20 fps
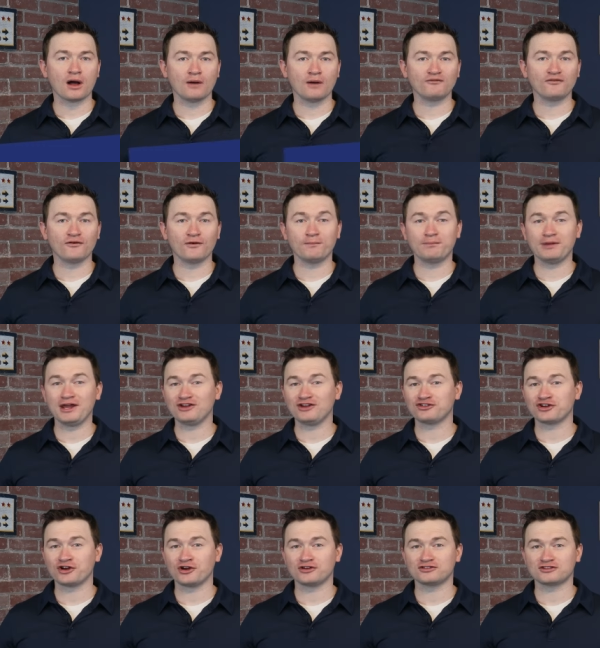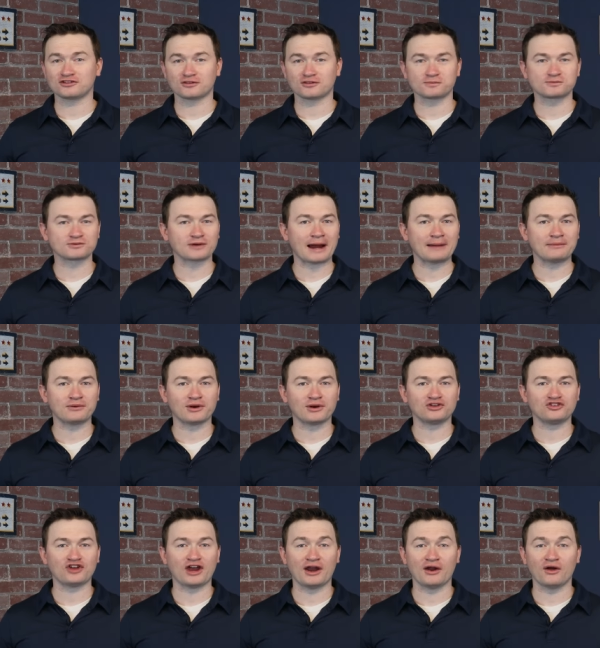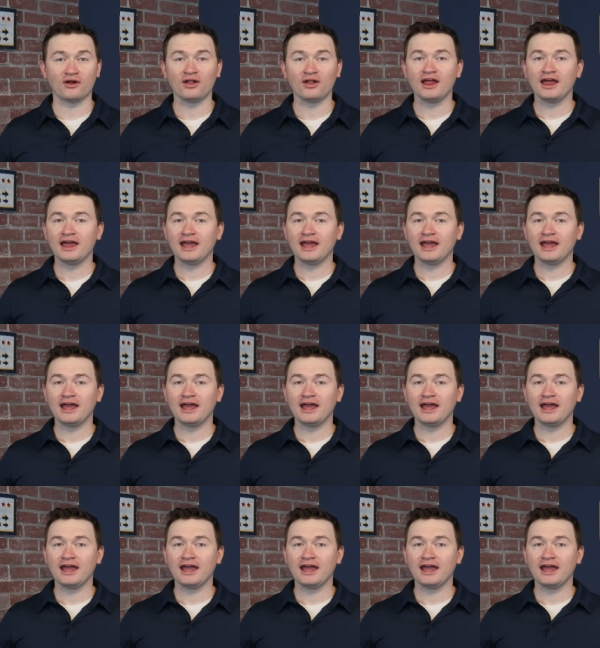helpful, be sure to subscribe to our channel